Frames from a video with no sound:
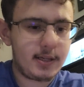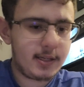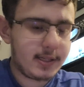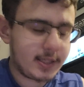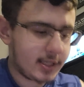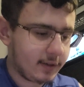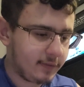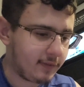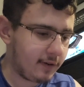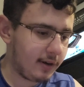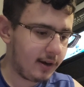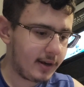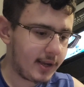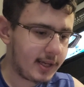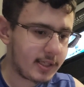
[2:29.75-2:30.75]
And so for
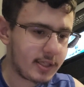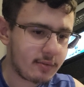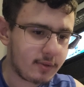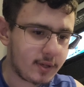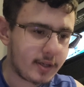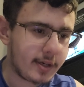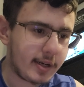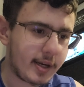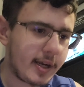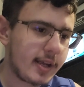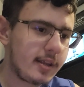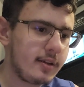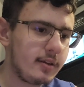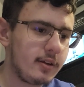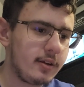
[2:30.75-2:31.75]
our next one,
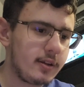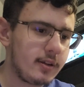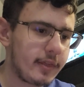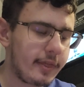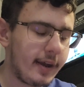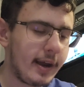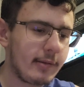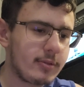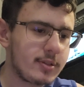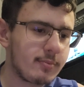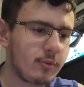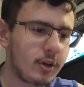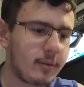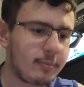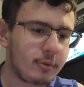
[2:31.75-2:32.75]
I thought it was
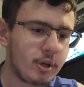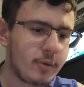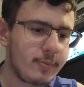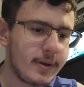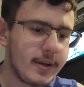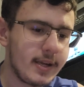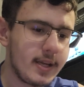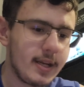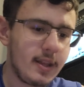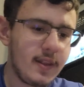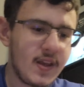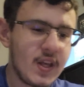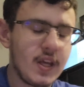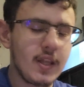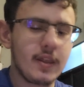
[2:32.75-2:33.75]
more appropriate
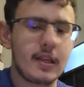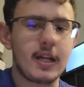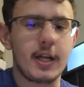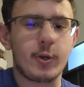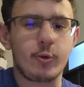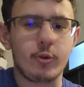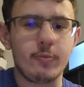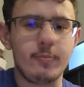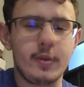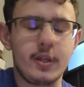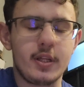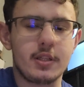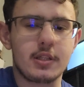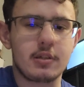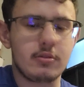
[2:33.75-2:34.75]
that I group
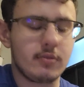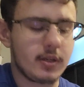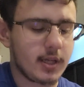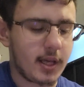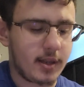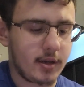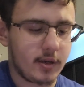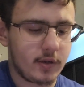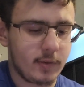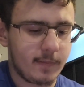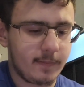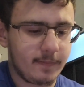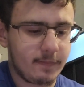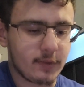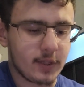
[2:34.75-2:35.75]
these two together
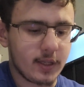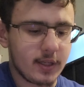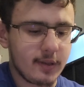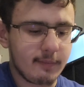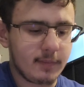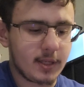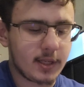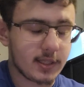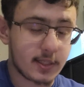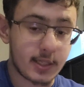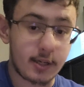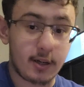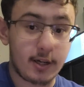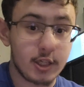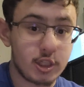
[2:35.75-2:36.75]
because
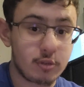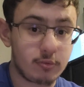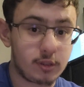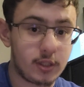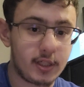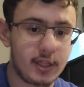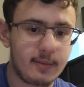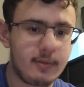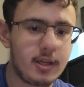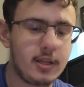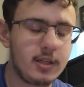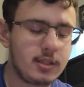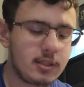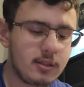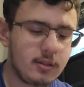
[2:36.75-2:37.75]
they are sworn
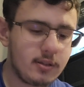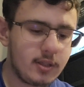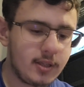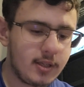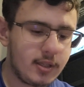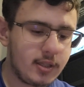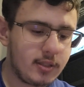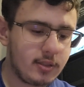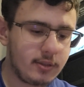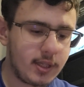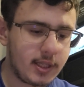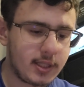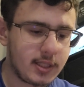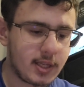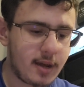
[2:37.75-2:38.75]
enemies. So
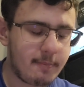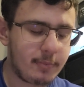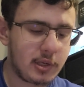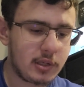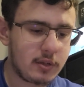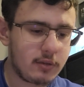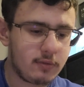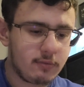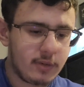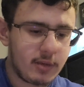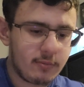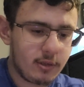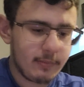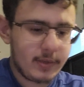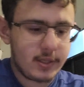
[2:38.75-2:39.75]
next up,
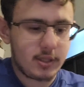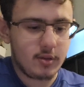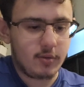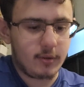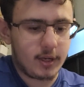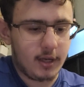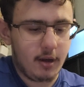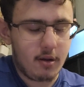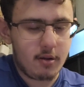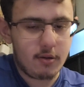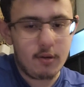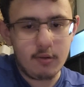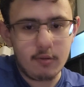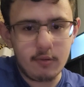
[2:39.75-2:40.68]
we will be doing,